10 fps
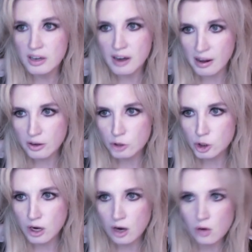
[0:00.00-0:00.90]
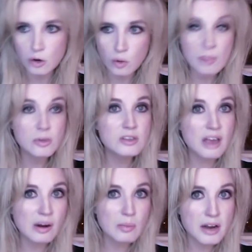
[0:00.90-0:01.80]
Ellen show, a Gremlins
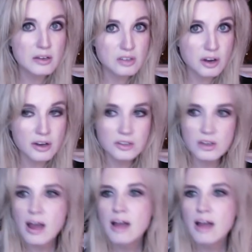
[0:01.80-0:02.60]
animated series.